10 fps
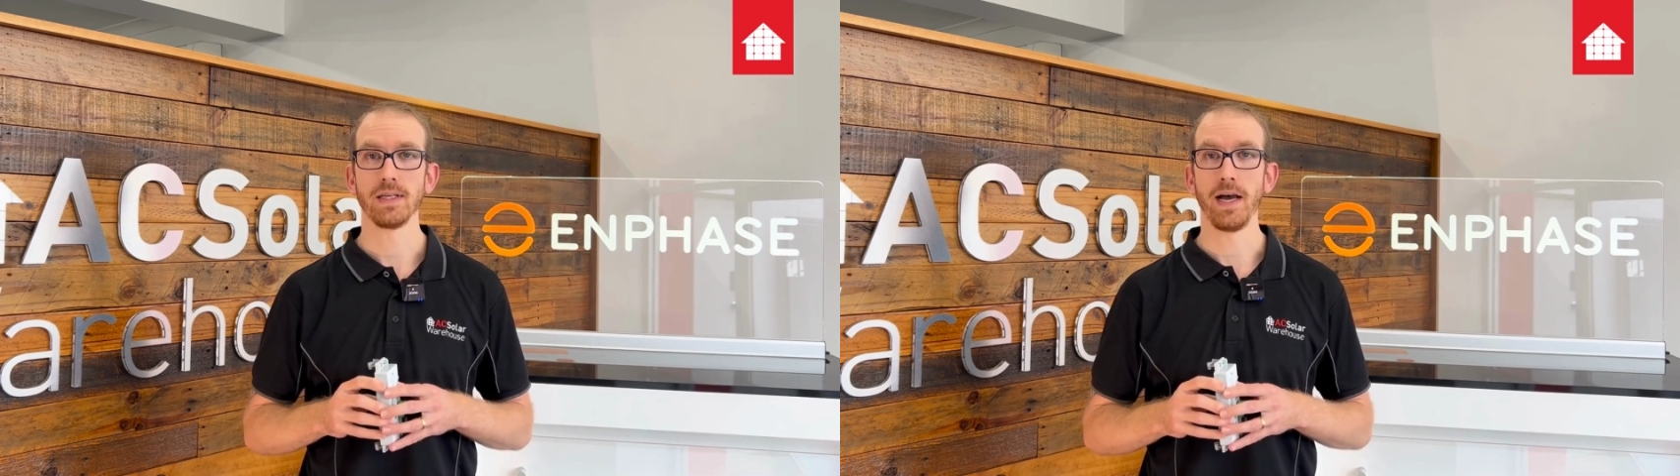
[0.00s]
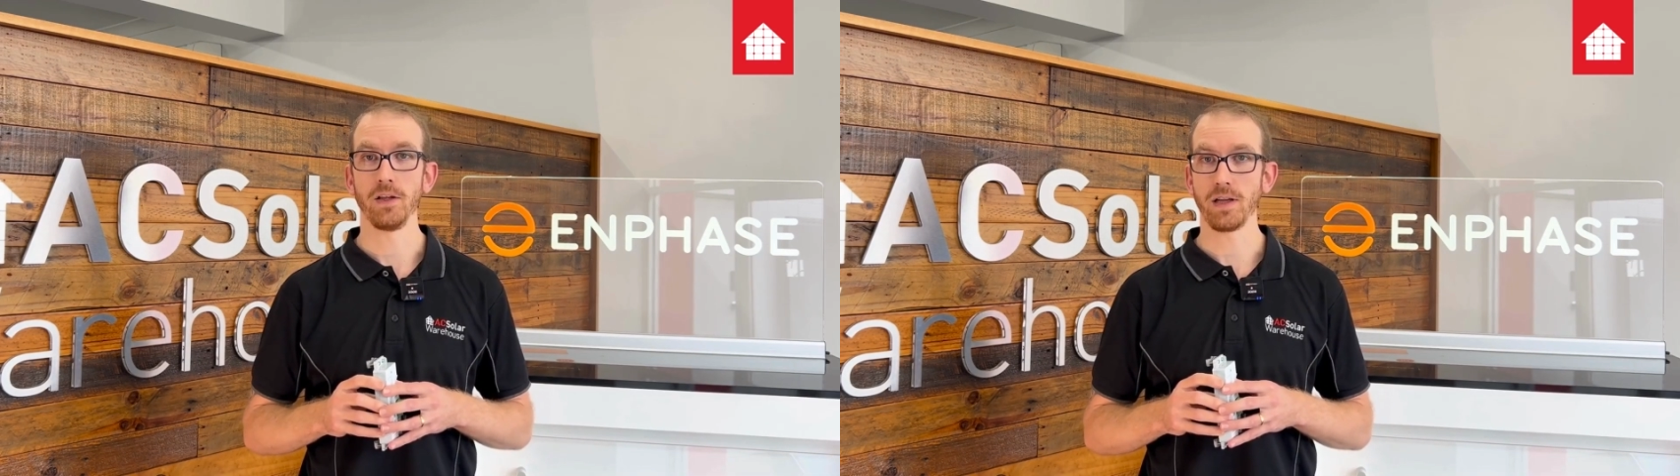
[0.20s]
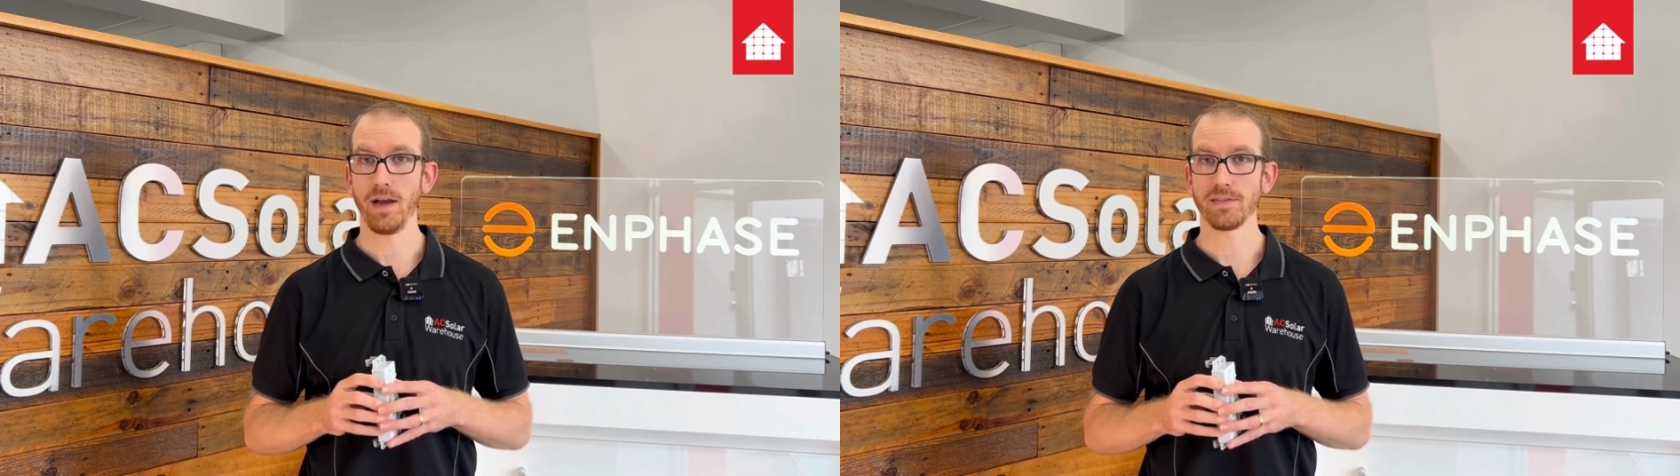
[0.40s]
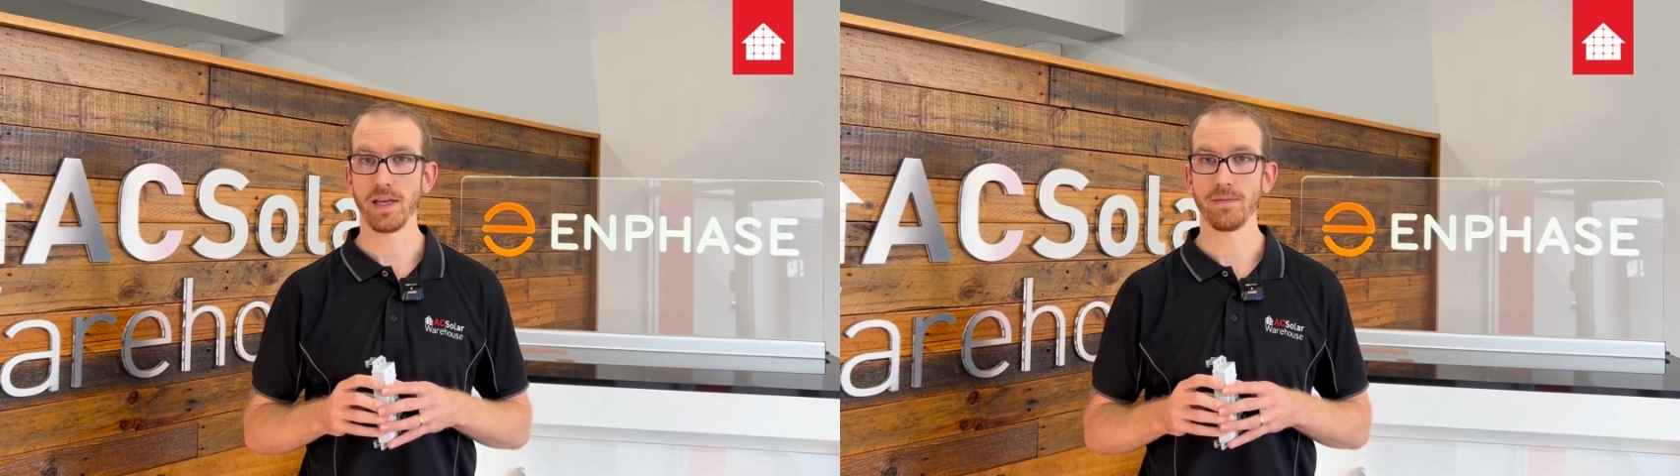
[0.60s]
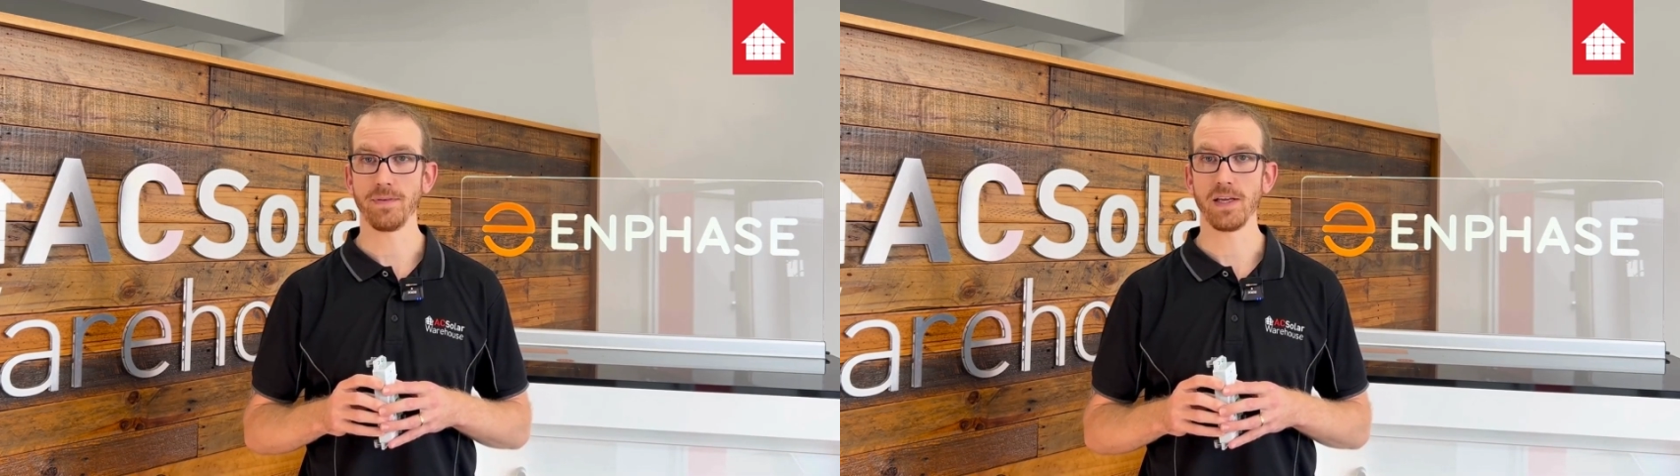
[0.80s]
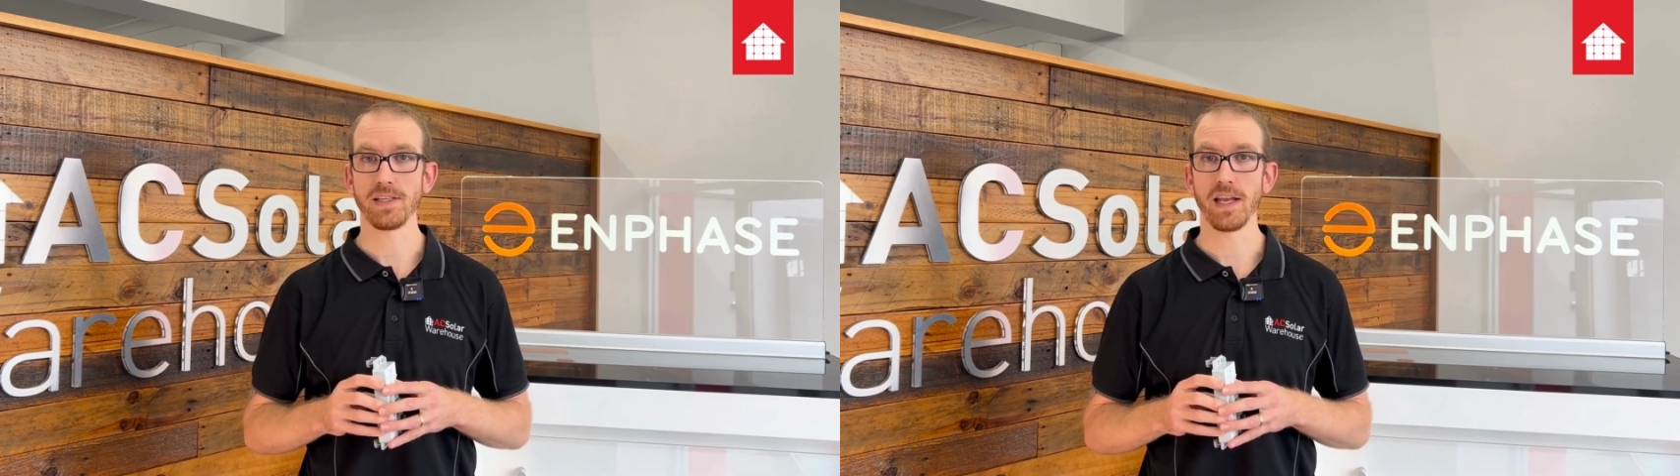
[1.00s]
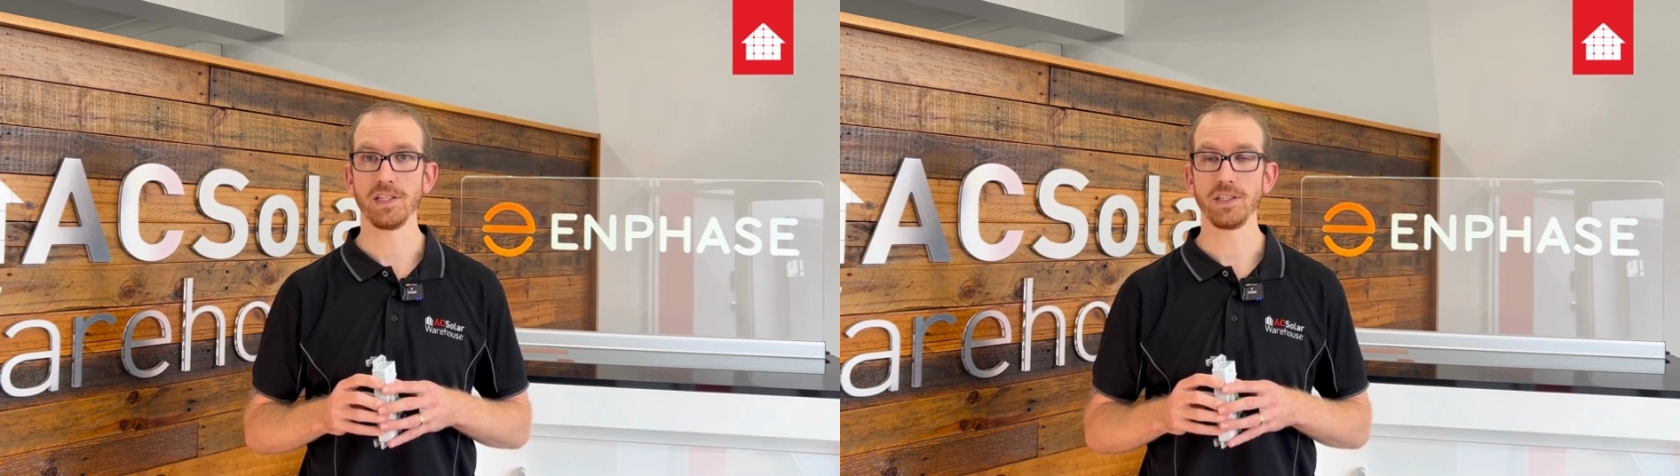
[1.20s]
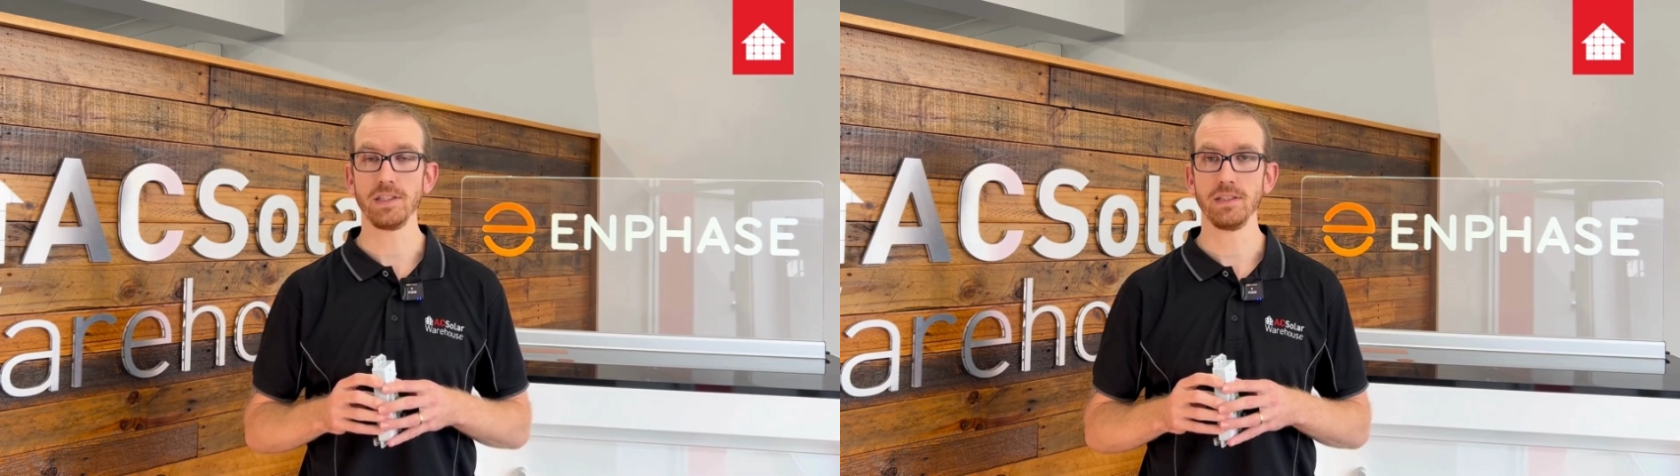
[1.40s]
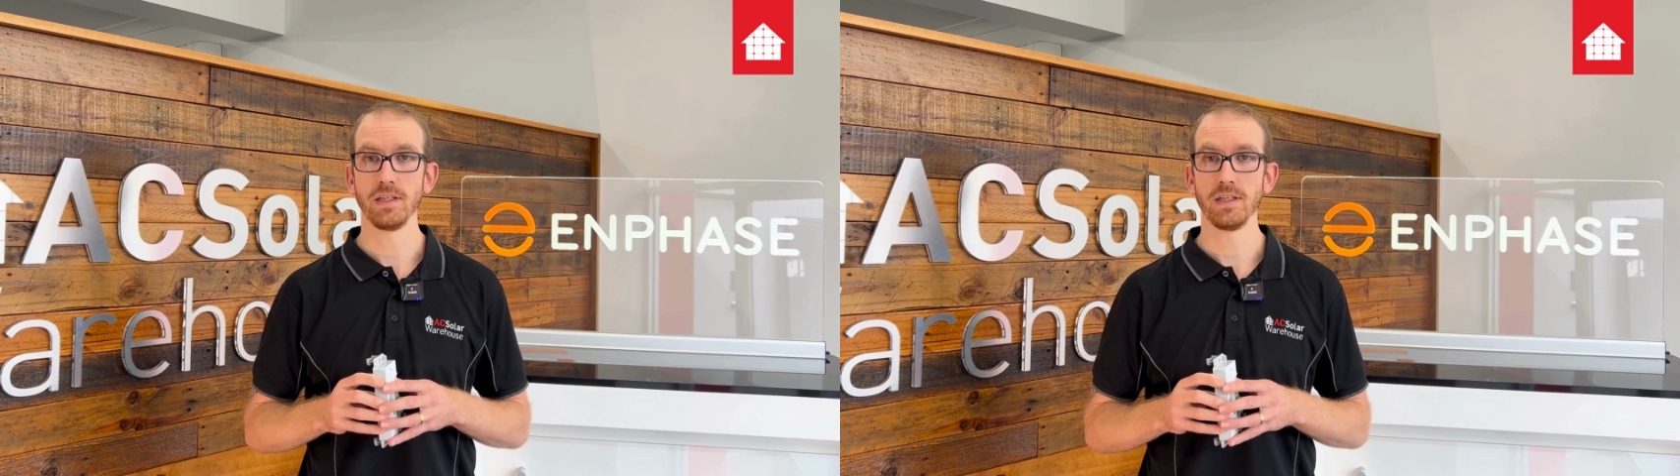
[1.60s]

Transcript: I look after Enphase Energy,